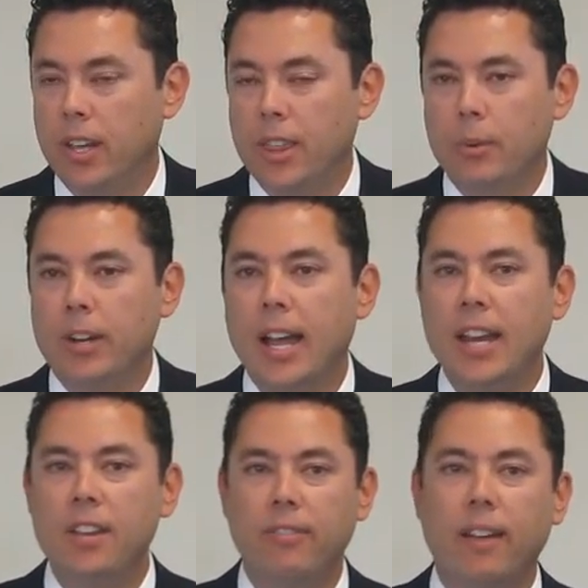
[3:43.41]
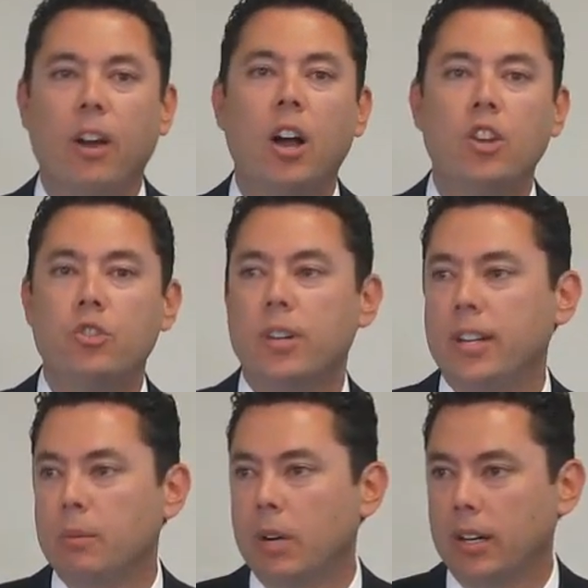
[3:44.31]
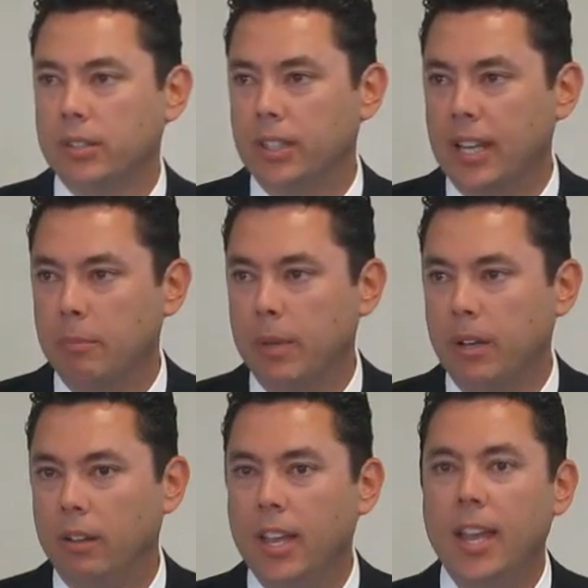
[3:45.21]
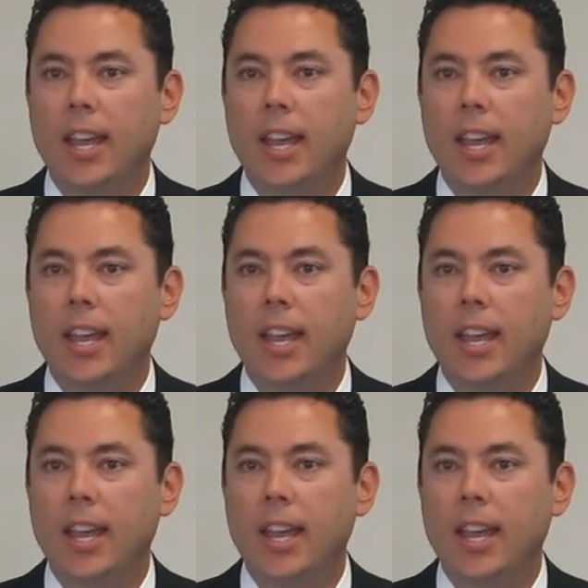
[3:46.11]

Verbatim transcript: There were 9,500 earmarks in that bill.